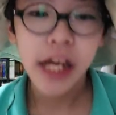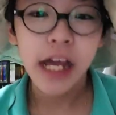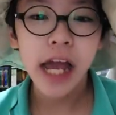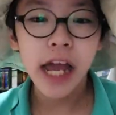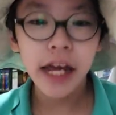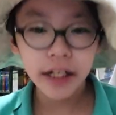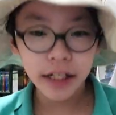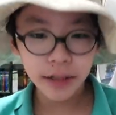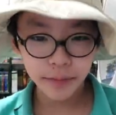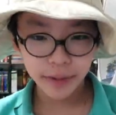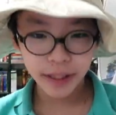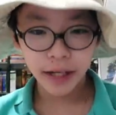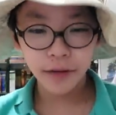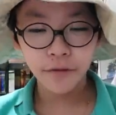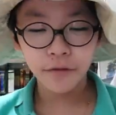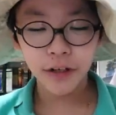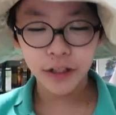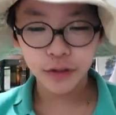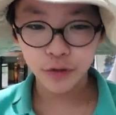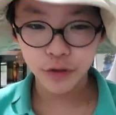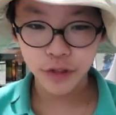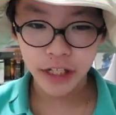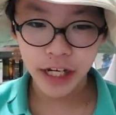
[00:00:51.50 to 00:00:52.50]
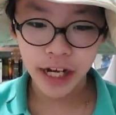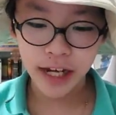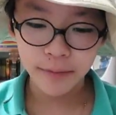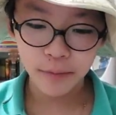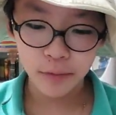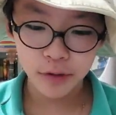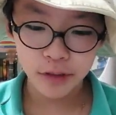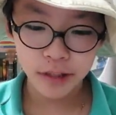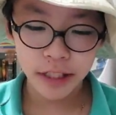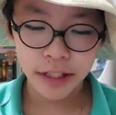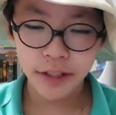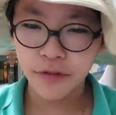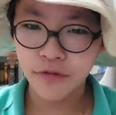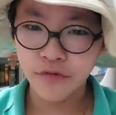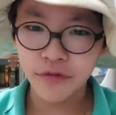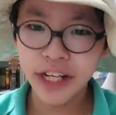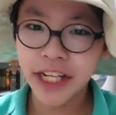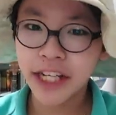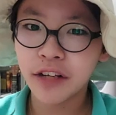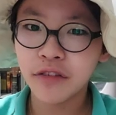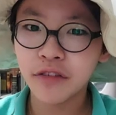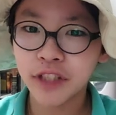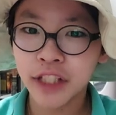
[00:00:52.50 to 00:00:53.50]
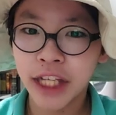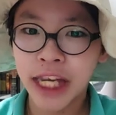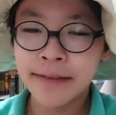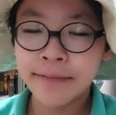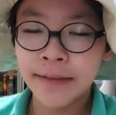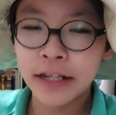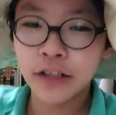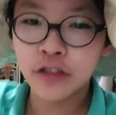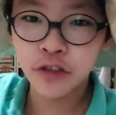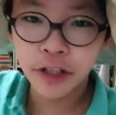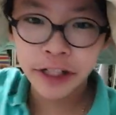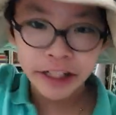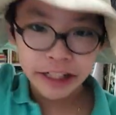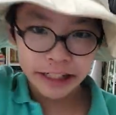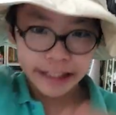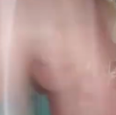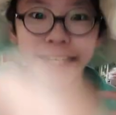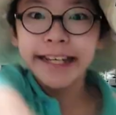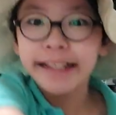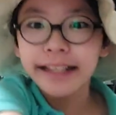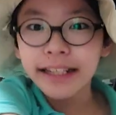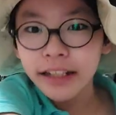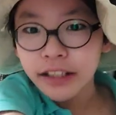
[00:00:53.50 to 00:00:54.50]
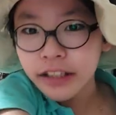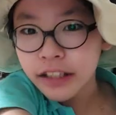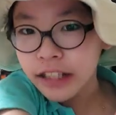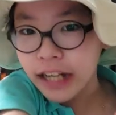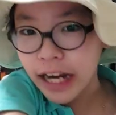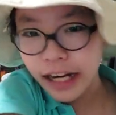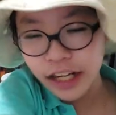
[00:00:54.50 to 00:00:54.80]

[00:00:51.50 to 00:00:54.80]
and then became friends with the animals. And then Ricos came and tried to kill her,